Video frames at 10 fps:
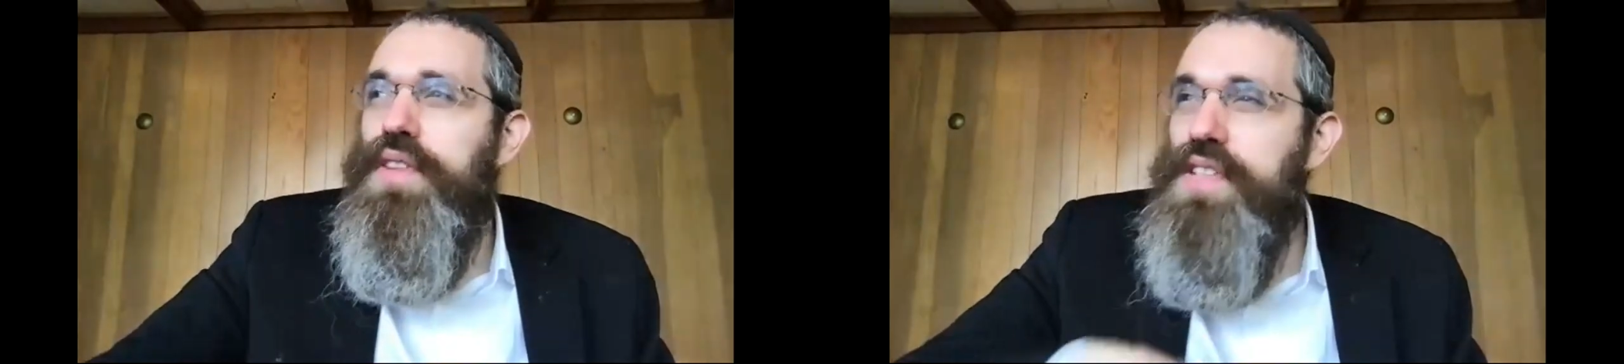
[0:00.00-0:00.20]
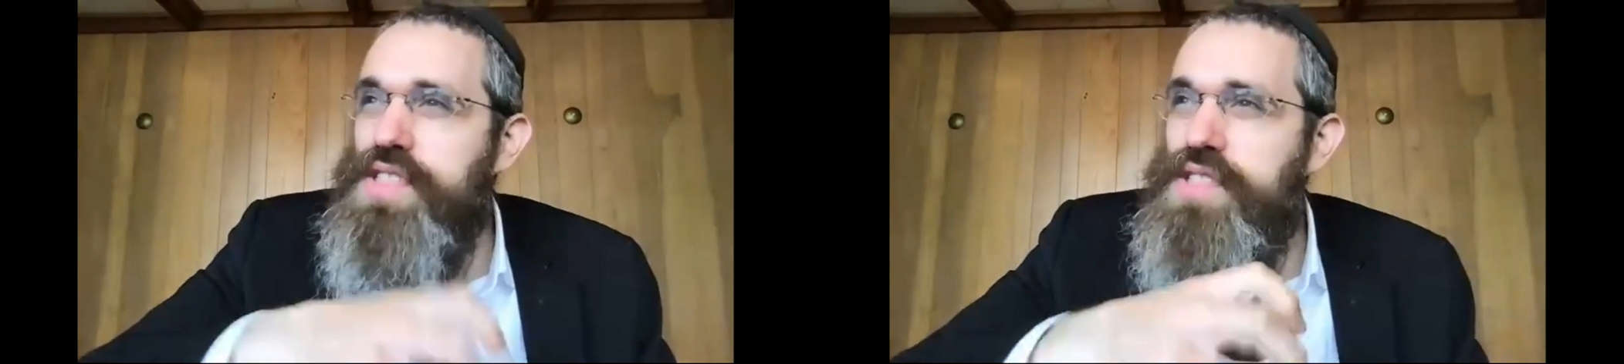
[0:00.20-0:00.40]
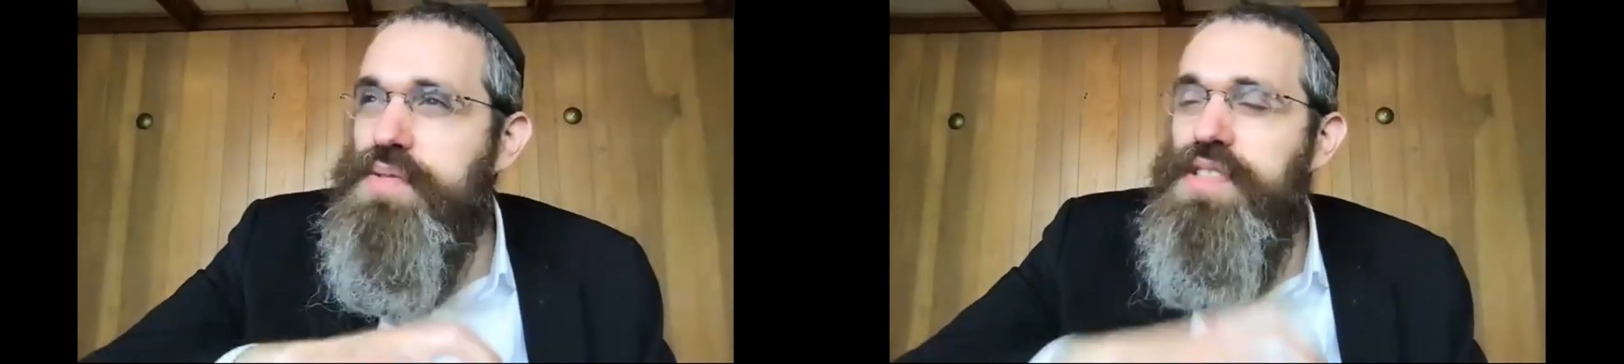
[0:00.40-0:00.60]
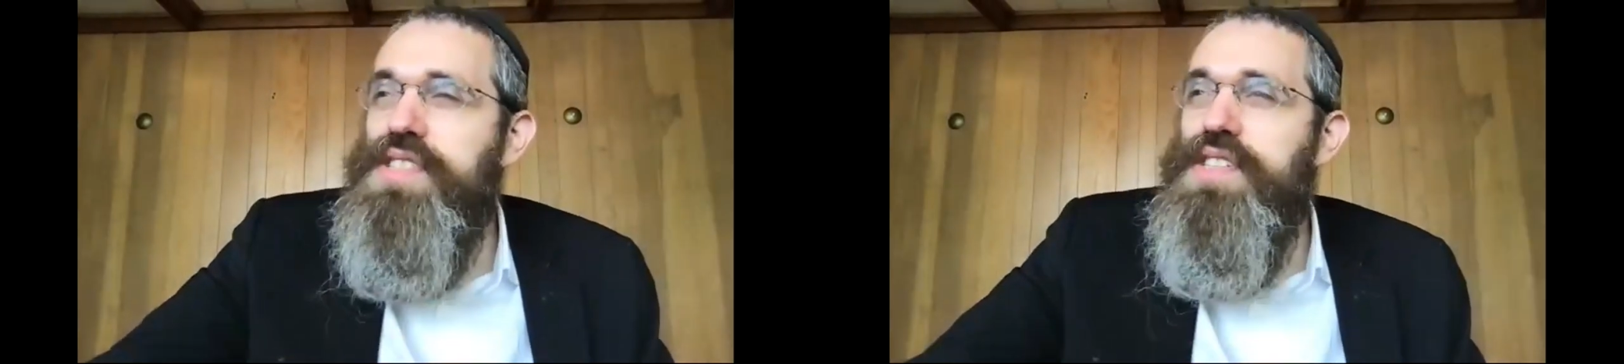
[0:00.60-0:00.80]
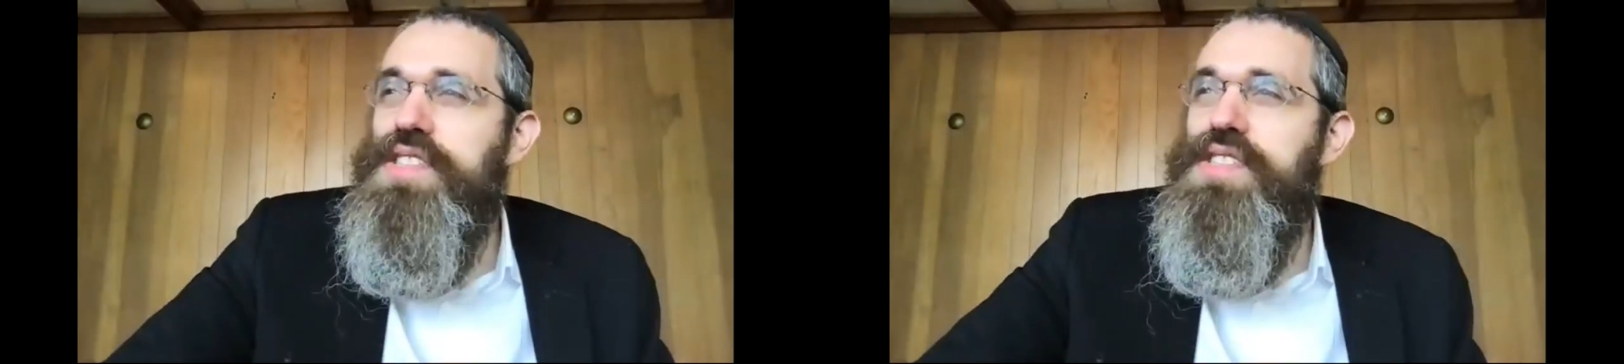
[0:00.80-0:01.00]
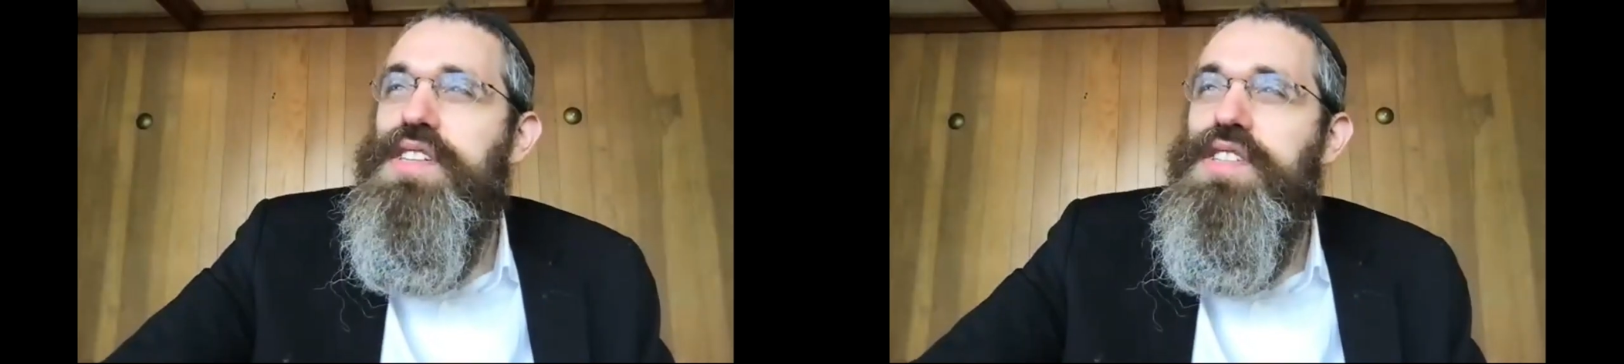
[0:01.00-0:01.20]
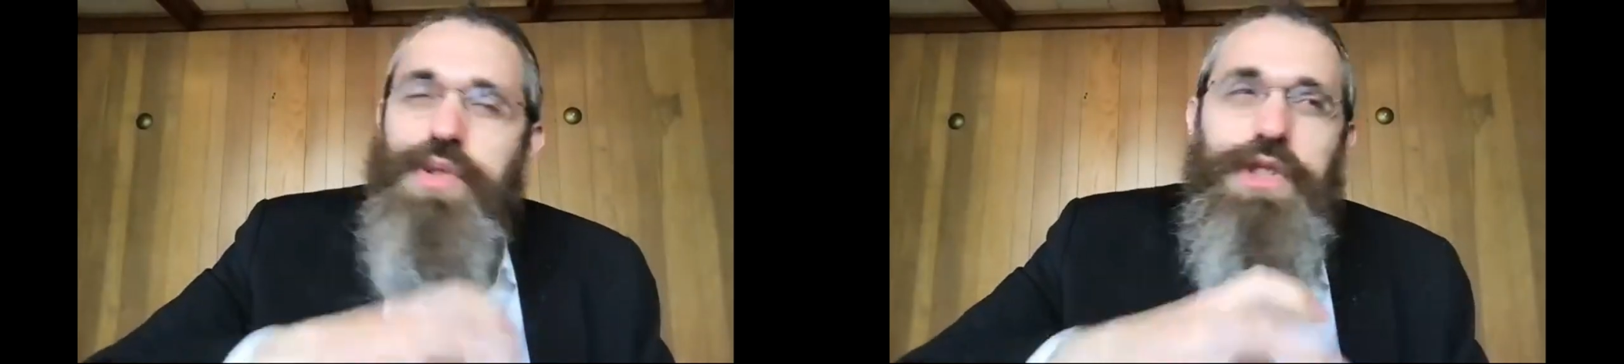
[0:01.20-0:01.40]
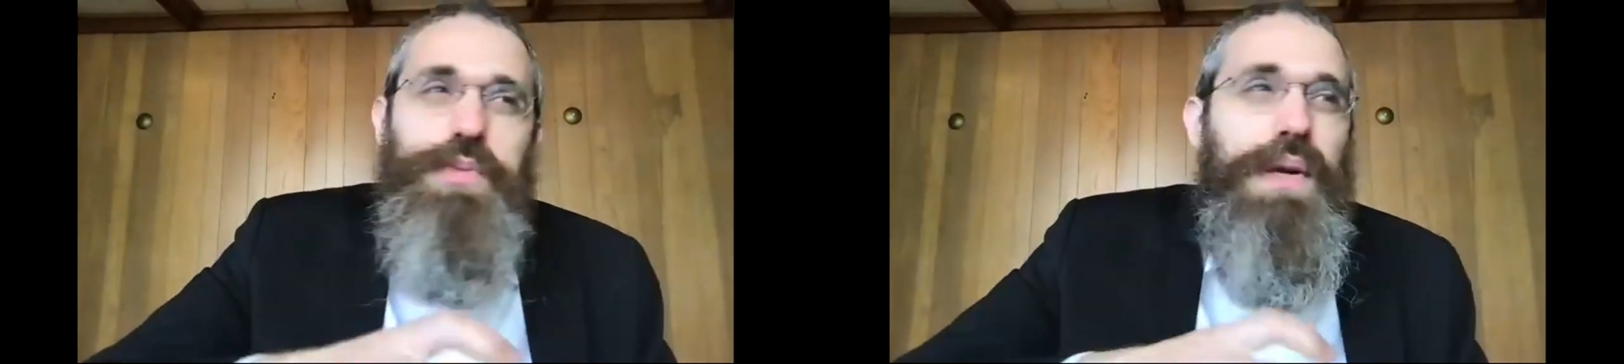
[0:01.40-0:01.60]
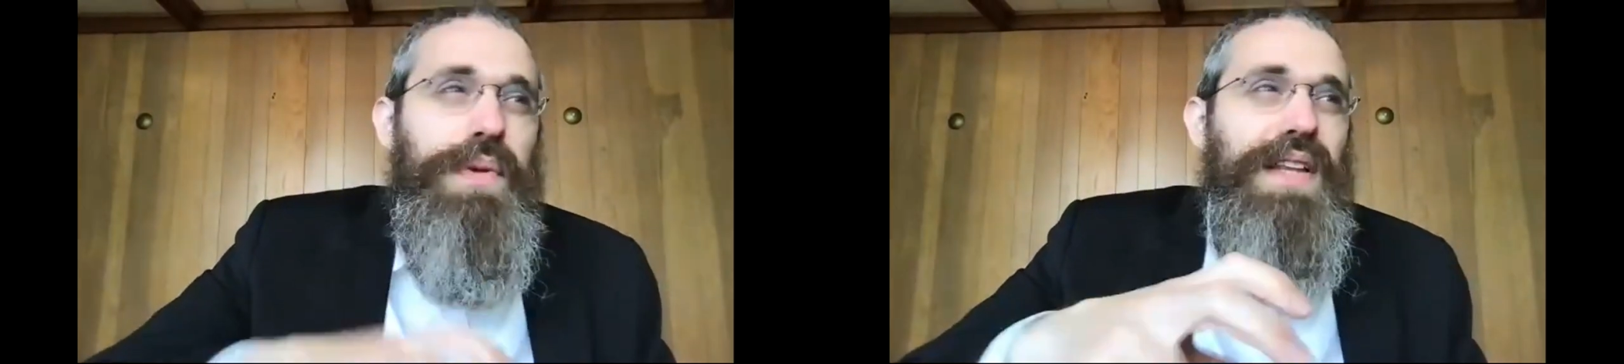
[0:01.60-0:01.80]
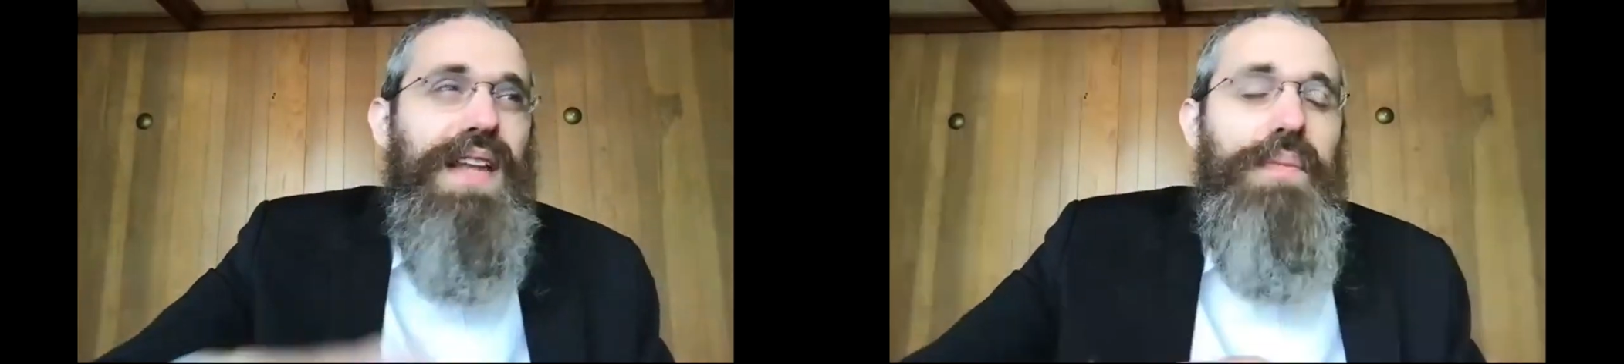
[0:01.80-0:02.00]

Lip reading: or the Jewish people at